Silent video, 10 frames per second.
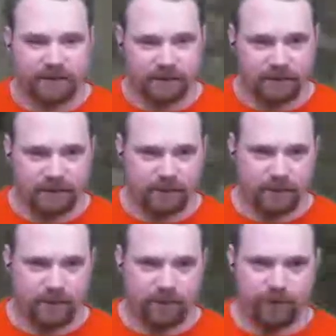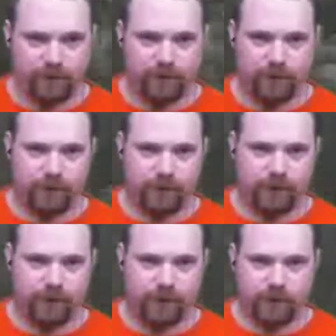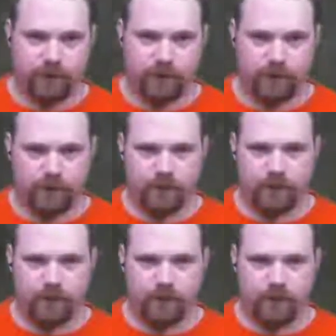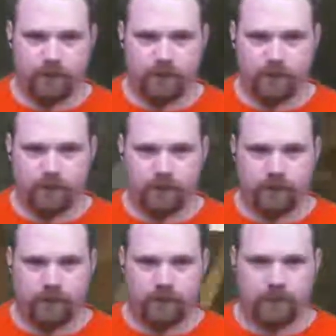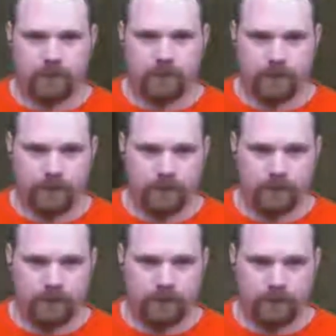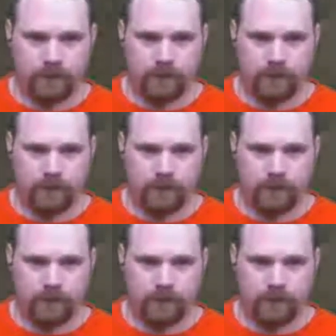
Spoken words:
Nothing is said.